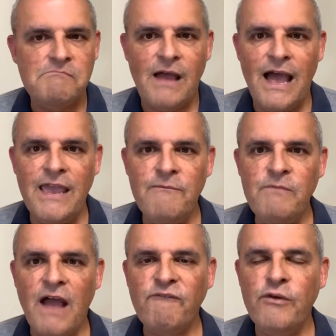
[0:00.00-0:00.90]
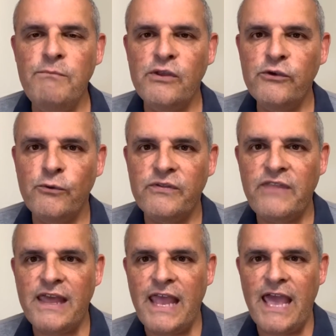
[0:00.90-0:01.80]
I am not familiar with
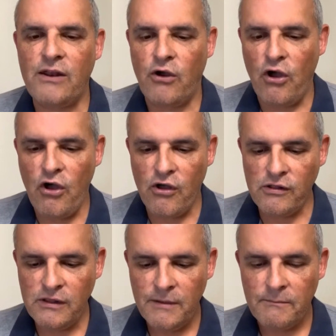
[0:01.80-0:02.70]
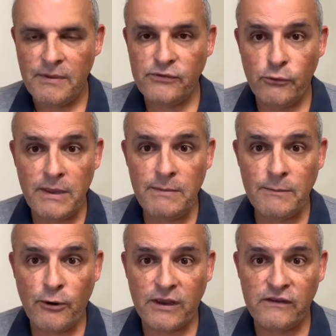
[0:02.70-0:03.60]
that at all, but there may be a
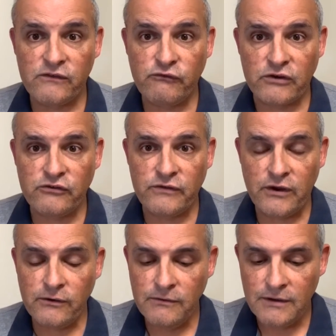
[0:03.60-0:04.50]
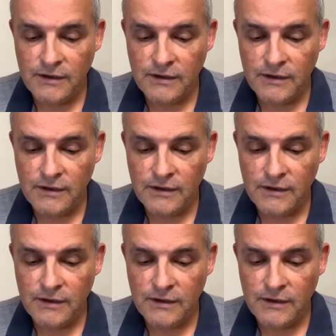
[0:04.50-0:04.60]
parking structure there.